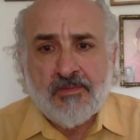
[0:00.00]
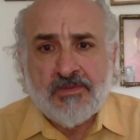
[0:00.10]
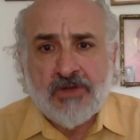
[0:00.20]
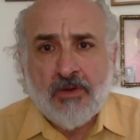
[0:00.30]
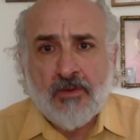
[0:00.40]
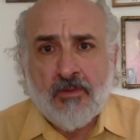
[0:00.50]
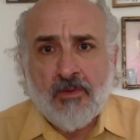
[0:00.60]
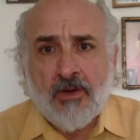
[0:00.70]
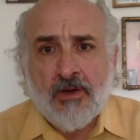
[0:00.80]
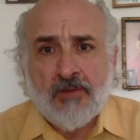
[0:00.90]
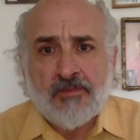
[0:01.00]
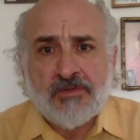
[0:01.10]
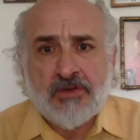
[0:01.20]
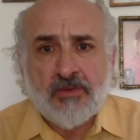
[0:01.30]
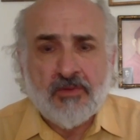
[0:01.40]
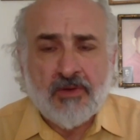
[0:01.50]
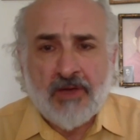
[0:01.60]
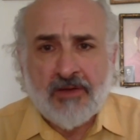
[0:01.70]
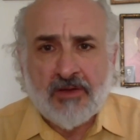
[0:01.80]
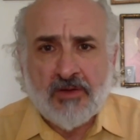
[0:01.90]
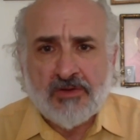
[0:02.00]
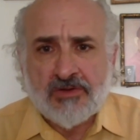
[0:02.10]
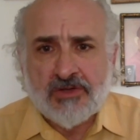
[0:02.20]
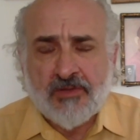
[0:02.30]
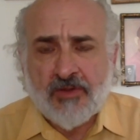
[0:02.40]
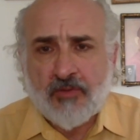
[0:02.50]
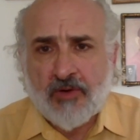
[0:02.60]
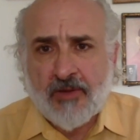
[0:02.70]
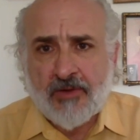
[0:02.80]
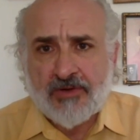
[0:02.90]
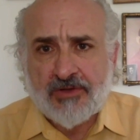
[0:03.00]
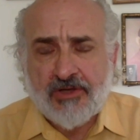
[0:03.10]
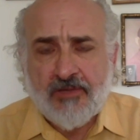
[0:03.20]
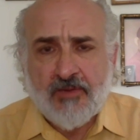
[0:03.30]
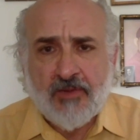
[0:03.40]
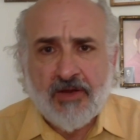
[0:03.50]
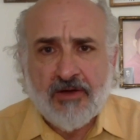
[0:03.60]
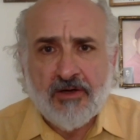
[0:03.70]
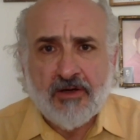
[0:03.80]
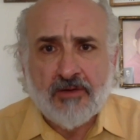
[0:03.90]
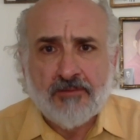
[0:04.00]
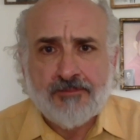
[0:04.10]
So I think those are some of the parameters to keep in mind here.